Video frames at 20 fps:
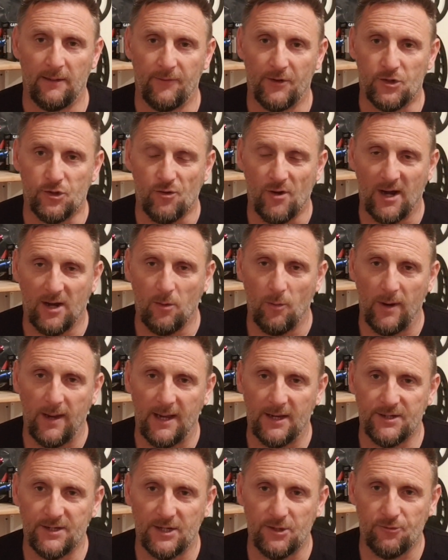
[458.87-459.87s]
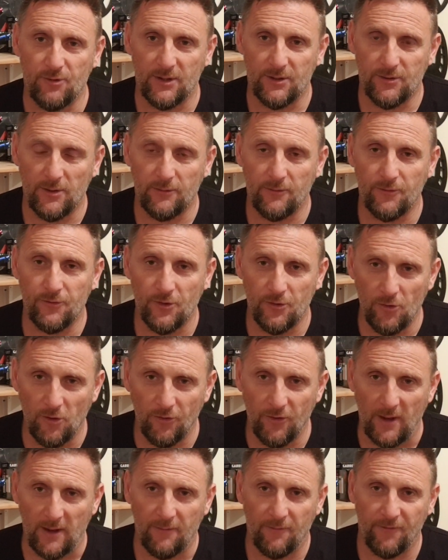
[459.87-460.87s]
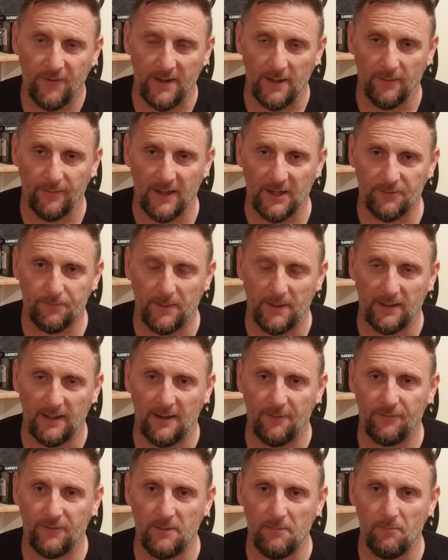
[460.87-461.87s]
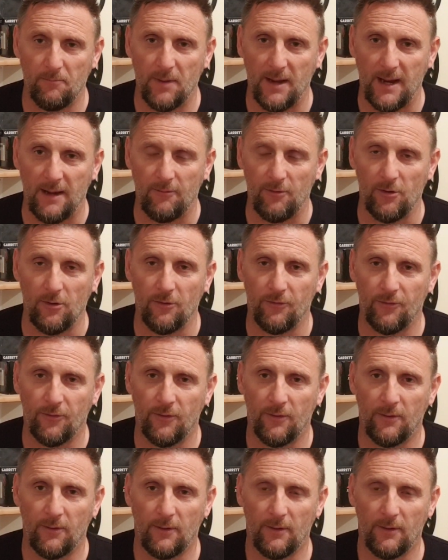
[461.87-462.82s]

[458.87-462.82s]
trackway, etc. There's another field that's been left in bare earth.